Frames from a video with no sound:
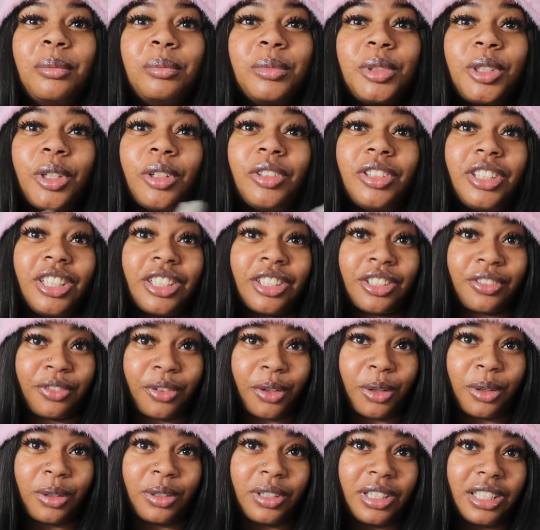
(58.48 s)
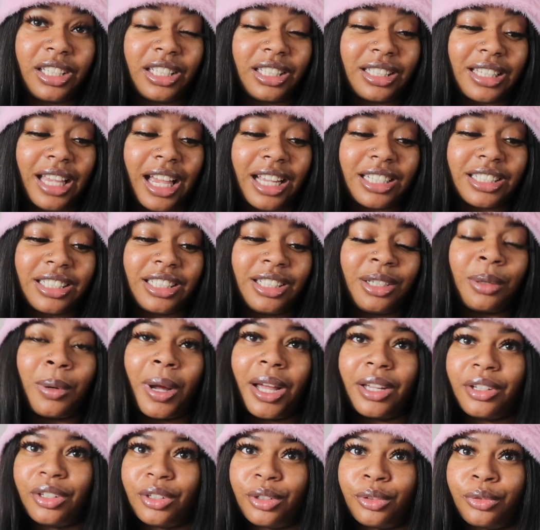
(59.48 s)
so this phone is actually
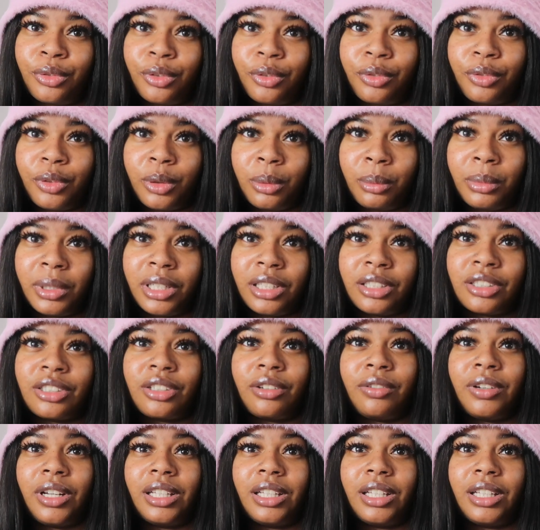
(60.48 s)
quite good for filming and stuff